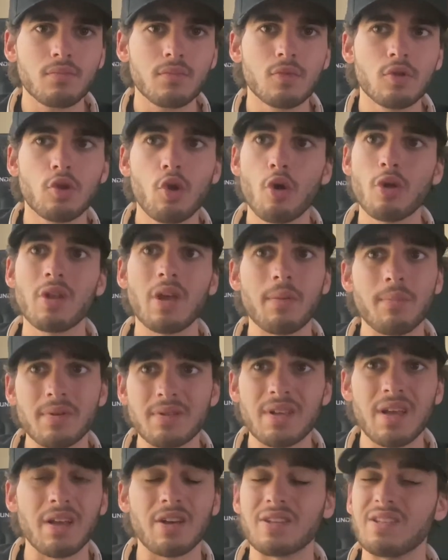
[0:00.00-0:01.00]
13%,
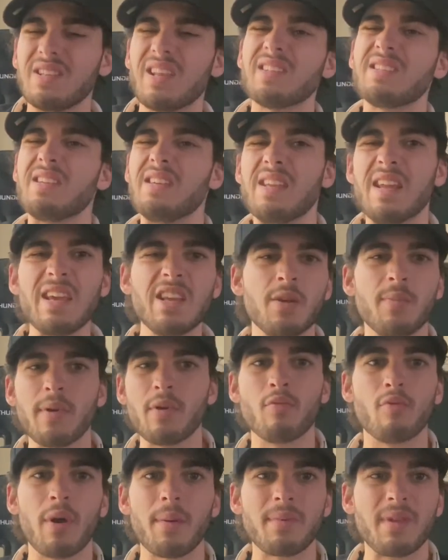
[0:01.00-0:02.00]
because he doesn't need to be
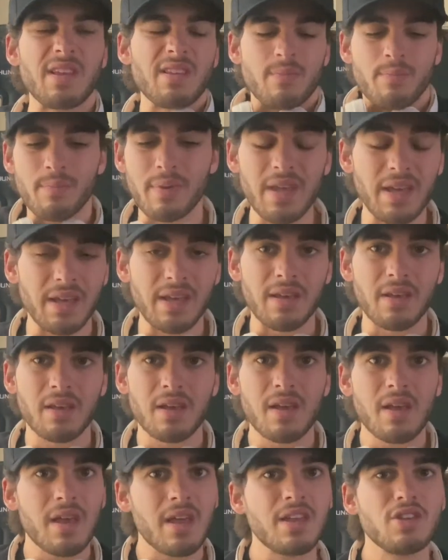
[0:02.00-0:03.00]
ripped. He's big.
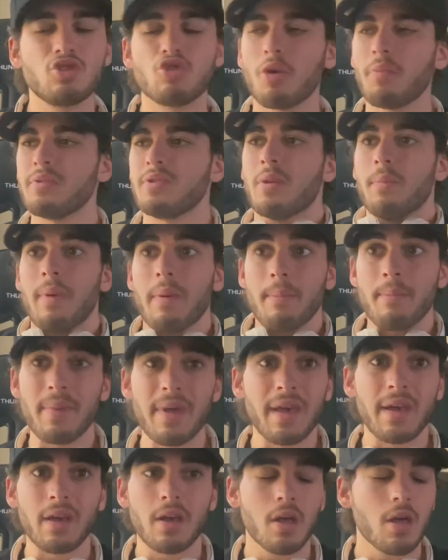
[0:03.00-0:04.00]
His job is to be
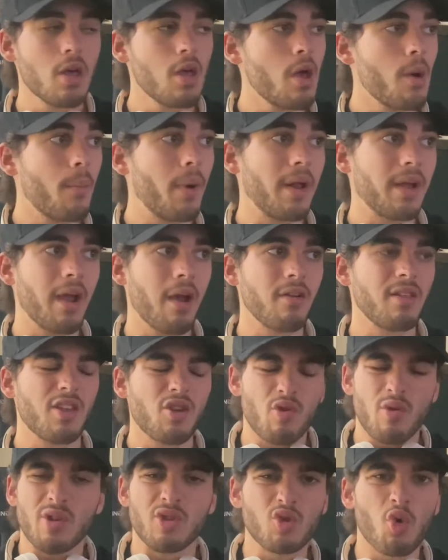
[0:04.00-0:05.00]
big. But I guarantee you,
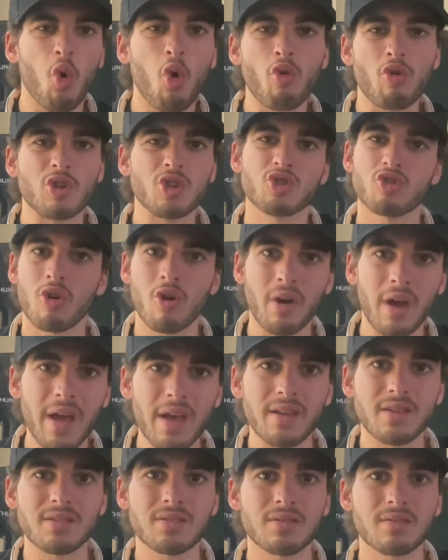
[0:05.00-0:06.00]
his core is strong
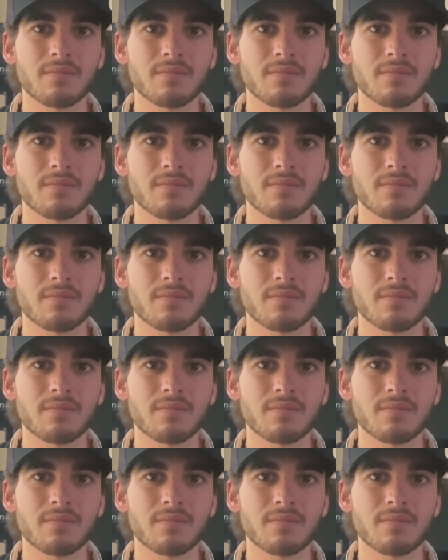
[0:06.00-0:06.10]
as.